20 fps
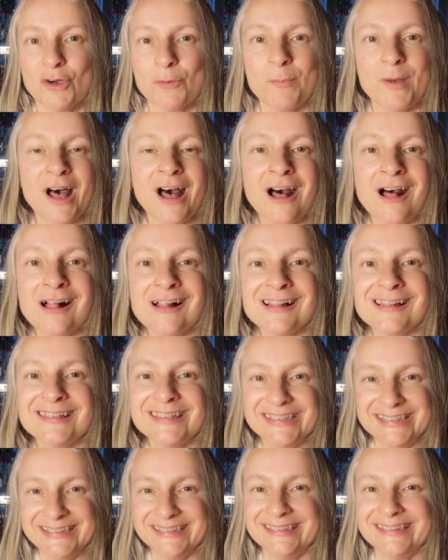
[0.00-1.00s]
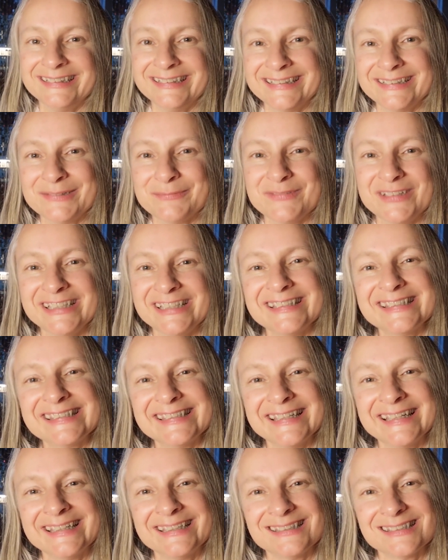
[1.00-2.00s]
copal um,
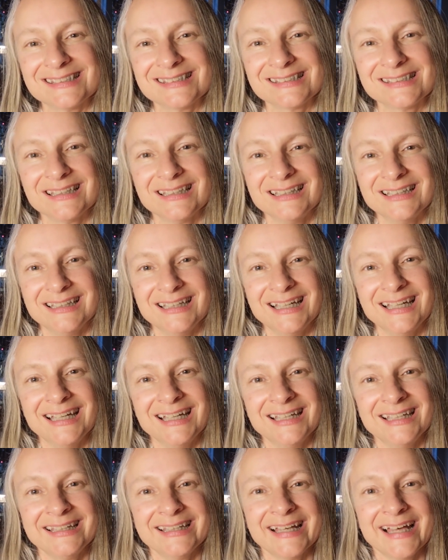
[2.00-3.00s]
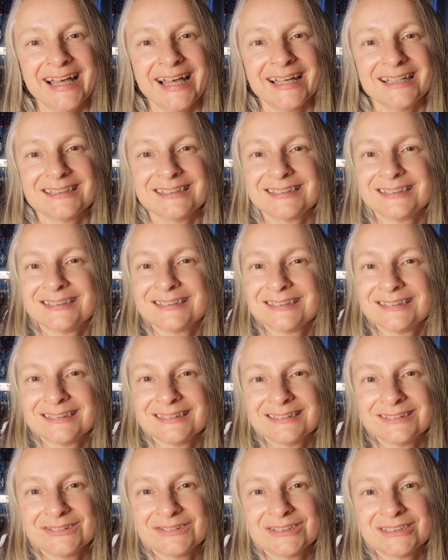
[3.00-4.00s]
incense, and that
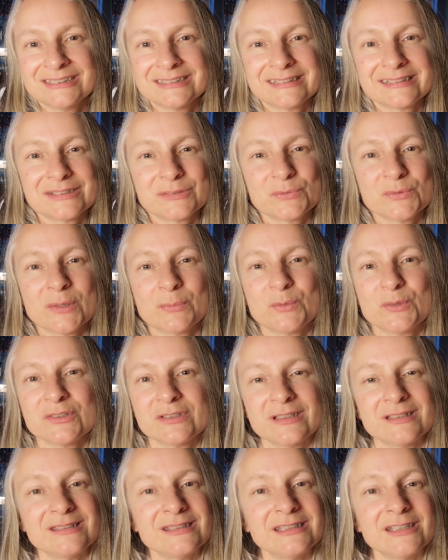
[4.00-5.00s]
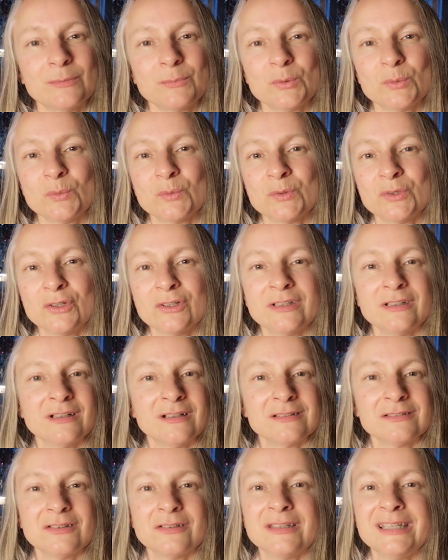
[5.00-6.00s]
just represents the upper world and
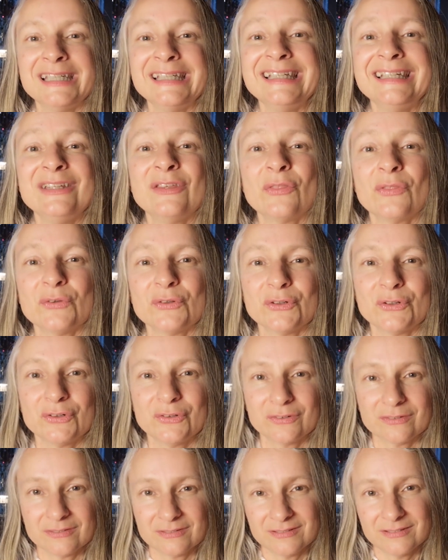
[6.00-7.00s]
also the ether.